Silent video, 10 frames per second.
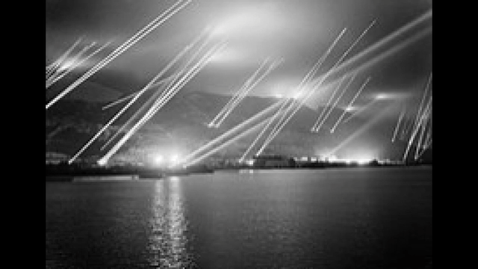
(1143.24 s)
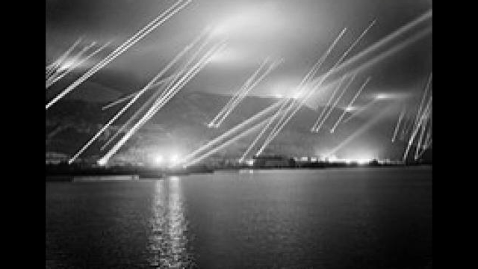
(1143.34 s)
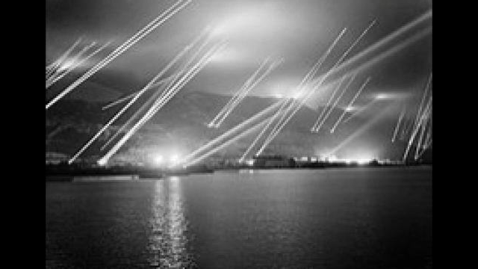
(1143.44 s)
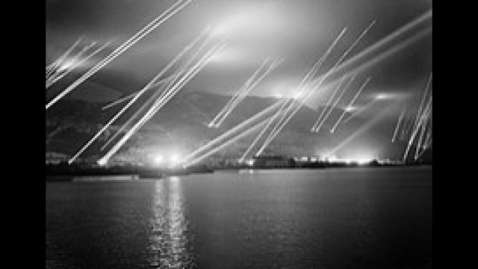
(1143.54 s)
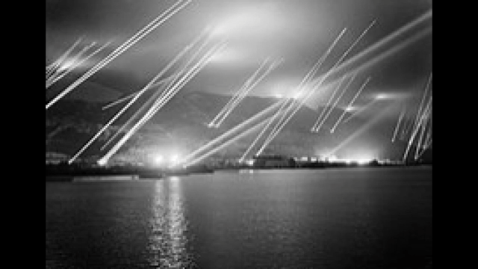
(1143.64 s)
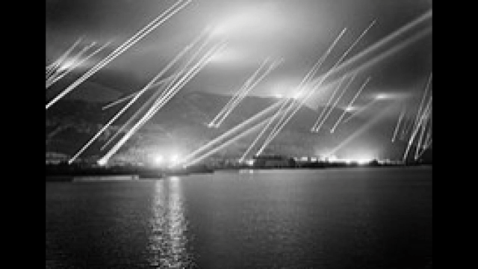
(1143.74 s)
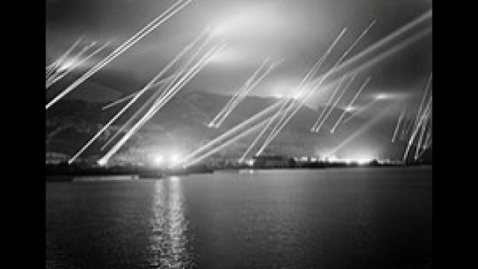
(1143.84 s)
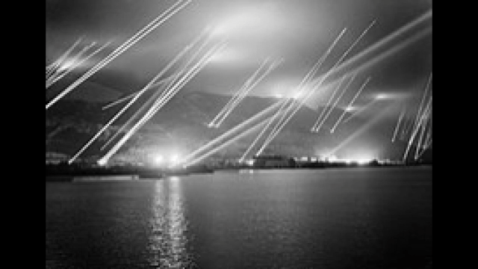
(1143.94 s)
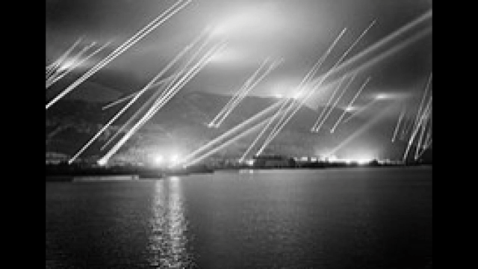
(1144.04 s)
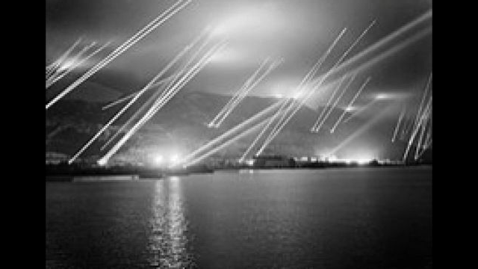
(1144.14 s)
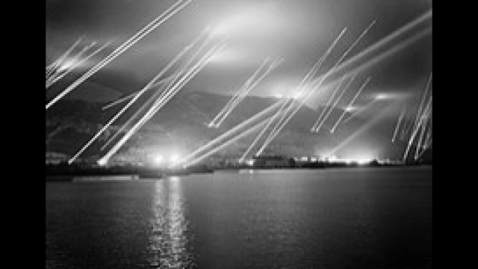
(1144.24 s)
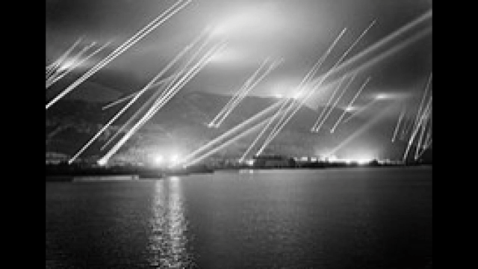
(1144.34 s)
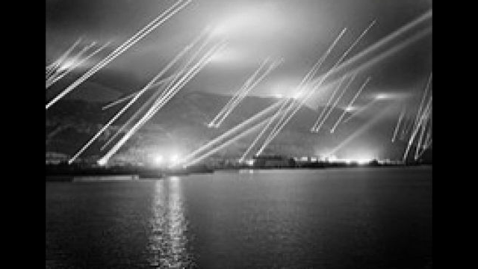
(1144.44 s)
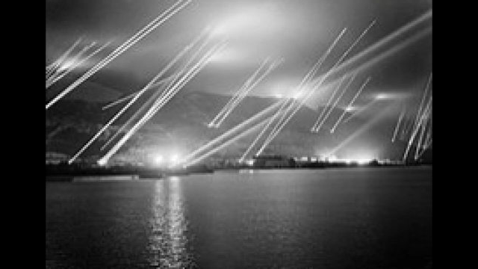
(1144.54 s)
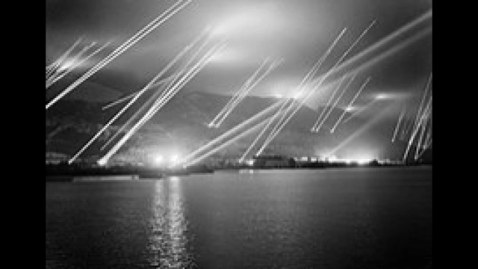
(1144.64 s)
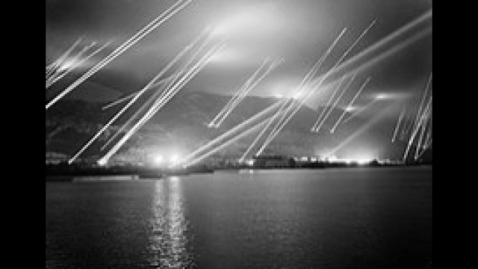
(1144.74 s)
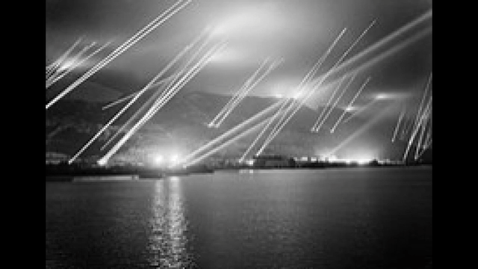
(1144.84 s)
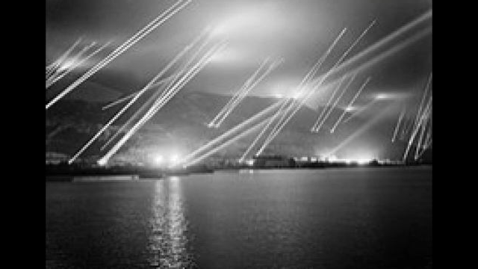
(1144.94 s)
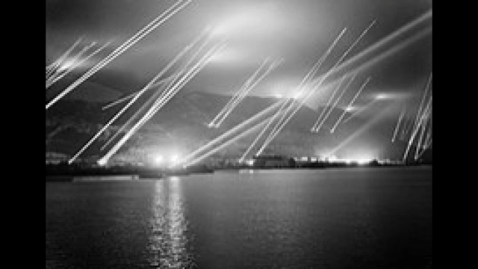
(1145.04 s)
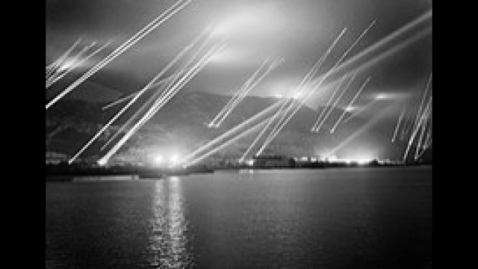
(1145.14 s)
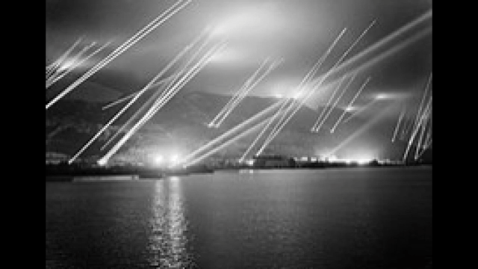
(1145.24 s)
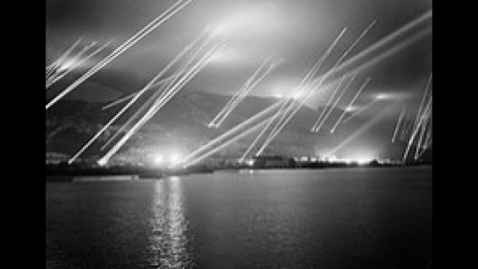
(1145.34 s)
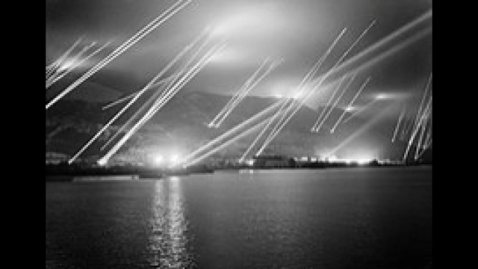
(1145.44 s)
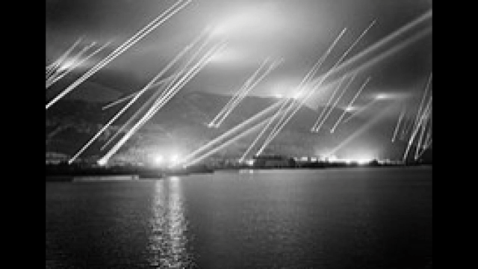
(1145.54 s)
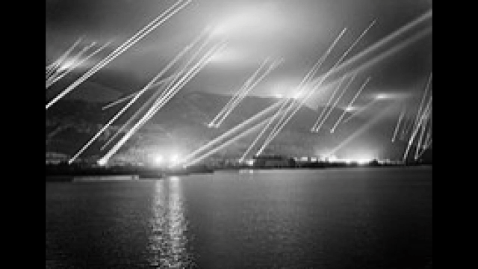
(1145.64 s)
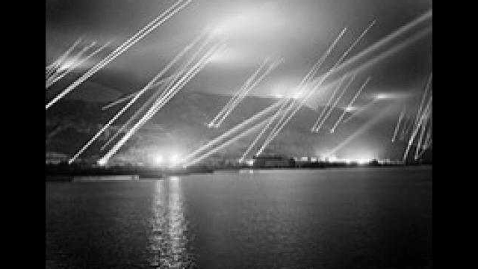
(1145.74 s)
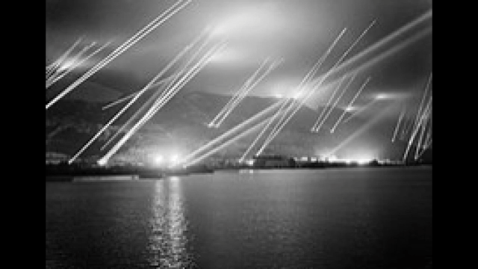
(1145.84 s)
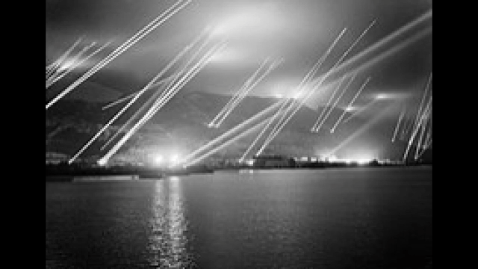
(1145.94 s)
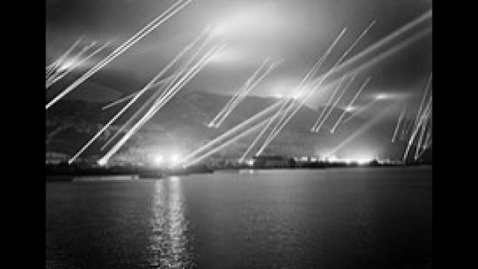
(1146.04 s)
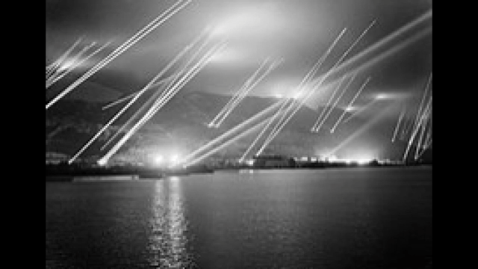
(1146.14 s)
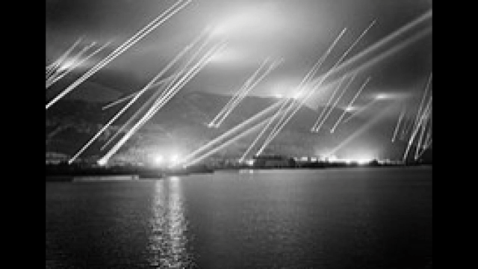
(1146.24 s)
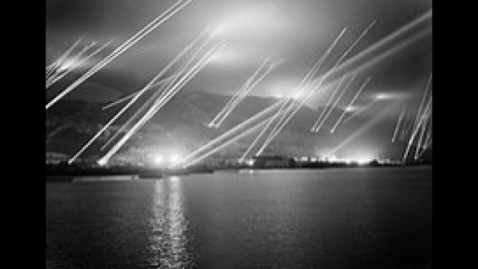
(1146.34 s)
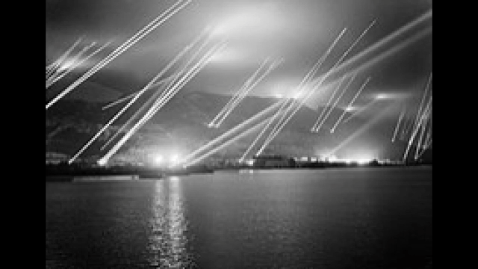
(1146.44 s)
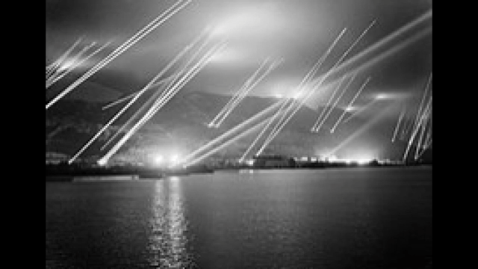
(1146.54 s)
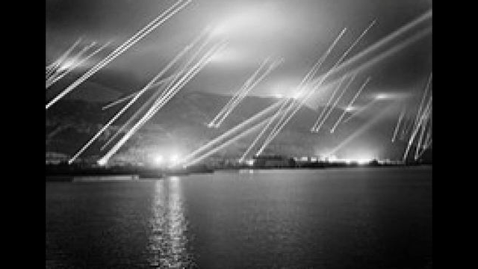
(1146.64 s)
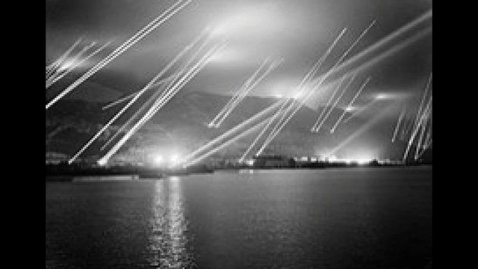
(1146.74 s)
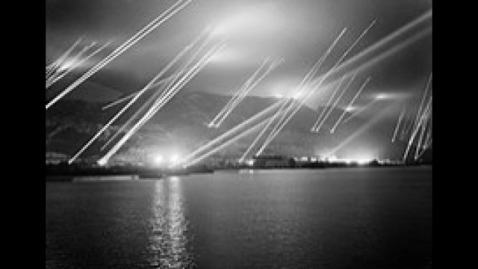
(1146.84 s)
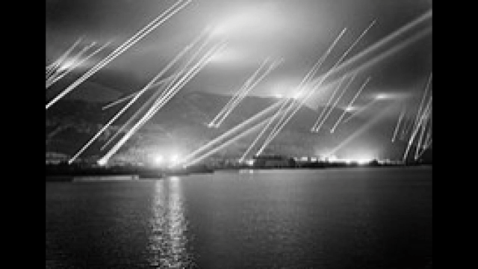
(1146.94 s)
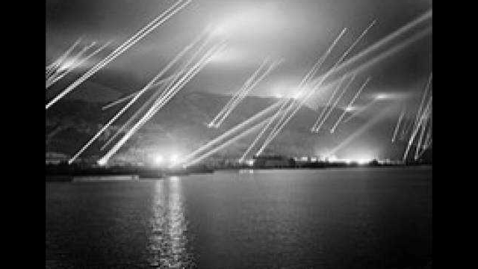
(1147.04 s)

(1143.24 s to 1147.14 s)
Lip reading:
[unreadable: no face in view]